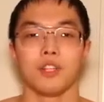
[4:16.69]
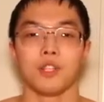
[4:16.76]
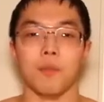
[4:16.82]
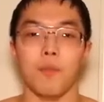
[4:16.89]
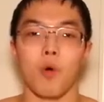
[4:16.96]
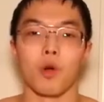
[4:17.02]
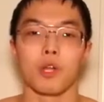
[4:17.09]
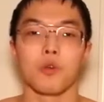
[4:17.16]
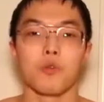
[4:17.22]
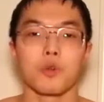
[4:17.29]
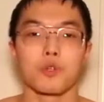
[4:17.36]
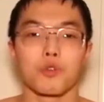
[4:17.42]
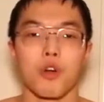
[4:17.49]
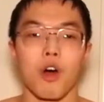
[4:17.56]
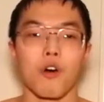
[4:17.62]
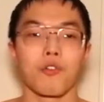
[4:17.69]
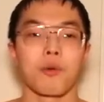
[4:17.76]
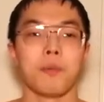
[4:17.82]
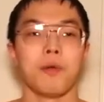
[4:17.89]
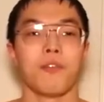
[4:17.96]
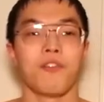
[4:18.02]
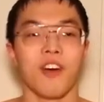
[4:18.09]
the more you will draw
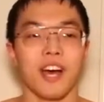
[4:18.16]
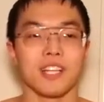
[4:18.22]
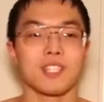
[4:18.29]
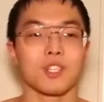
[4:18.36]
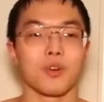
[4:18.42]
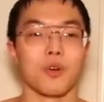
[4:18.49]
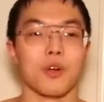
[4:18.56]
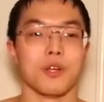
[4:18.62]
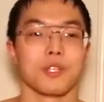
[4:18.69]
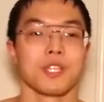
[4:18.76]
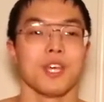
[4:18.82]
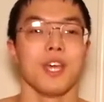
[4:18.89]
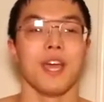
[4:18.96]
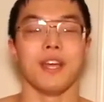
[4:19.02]
from your fat stores,